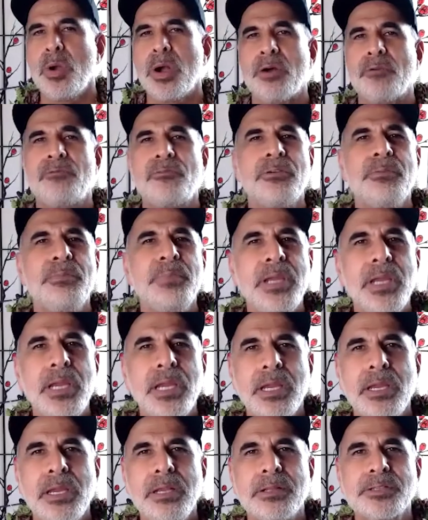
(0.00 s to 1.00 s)
for
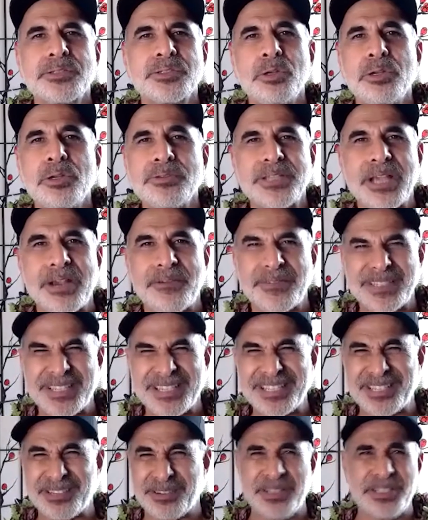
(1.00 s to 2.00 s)
me, the soul of San
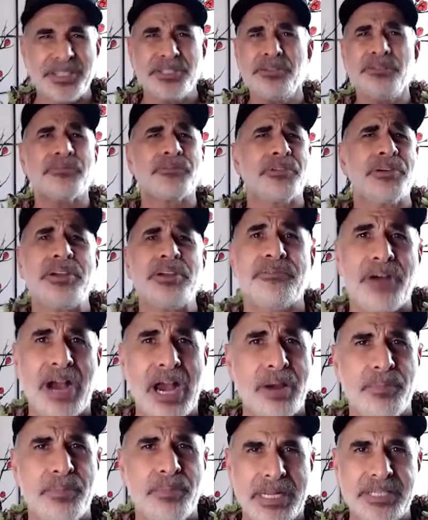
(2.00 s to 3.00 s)
Francisco is still very
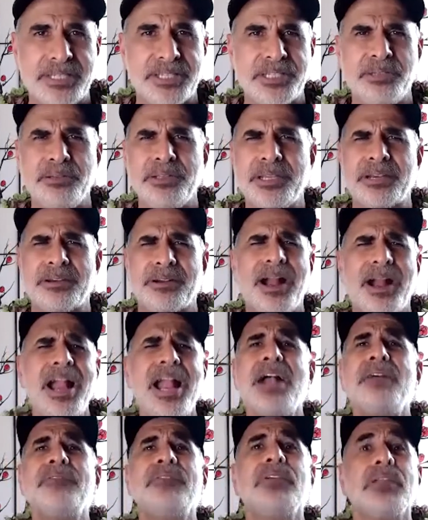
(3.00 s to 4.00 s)
vibrant and still here. I
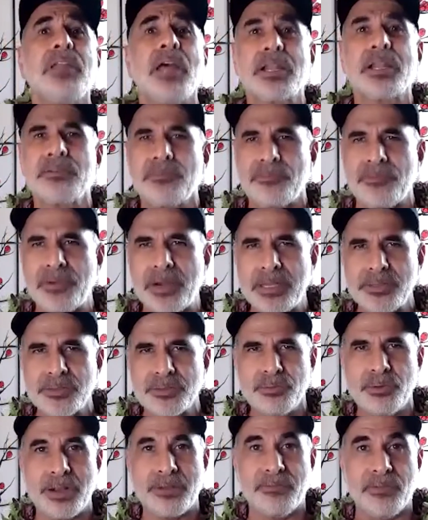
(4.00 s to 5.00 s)
have a lot of friends
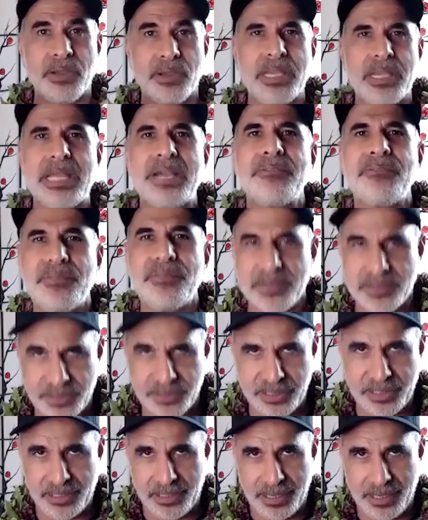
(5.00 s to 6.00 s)
who have left the
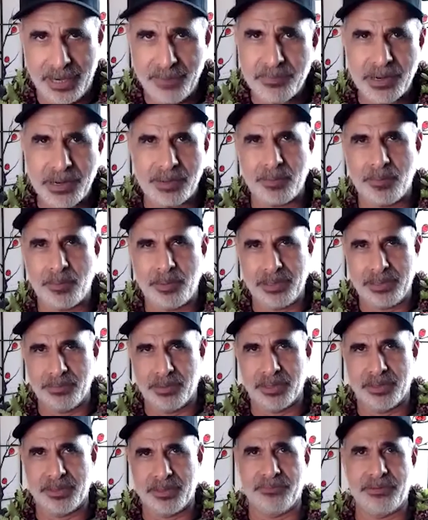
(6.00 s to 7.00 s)
city. I'm probably one
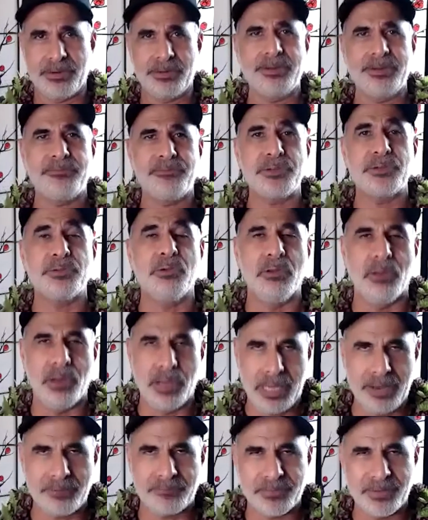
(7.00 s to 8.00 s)
of the very few who
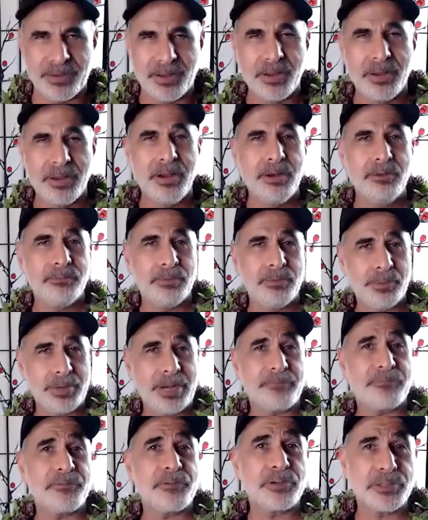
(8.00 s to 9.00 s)
left from when I
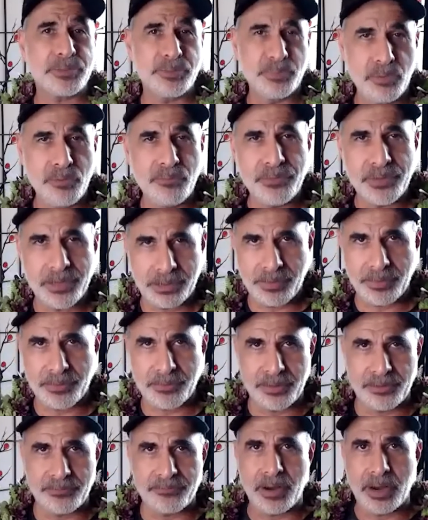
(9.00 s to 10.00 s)
first moved here in
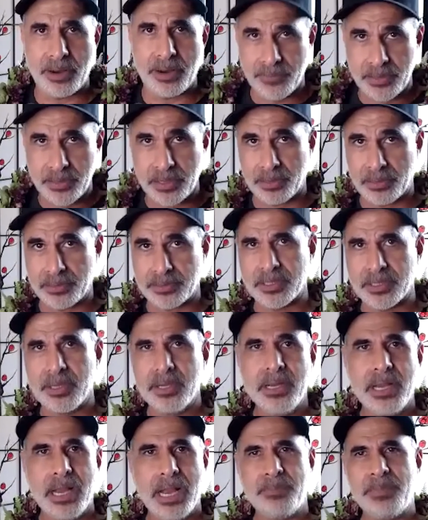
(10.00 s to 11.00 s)
35 years.
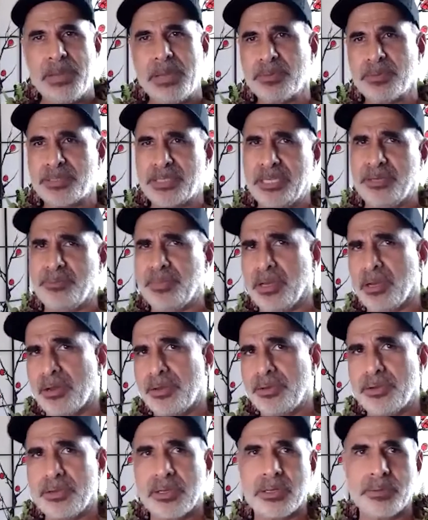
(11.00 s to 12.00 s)
And people say to me, are
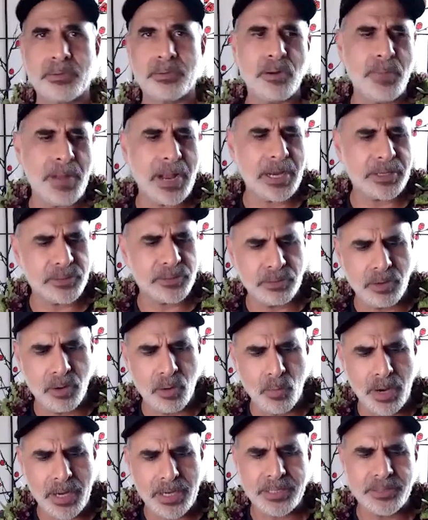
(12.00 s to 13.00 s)
you going to go back to
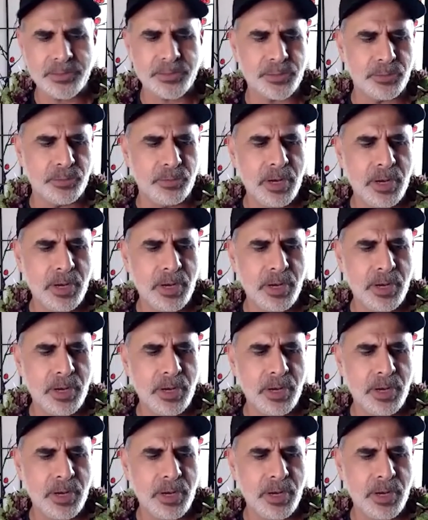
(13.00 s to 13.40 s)
Hawaii to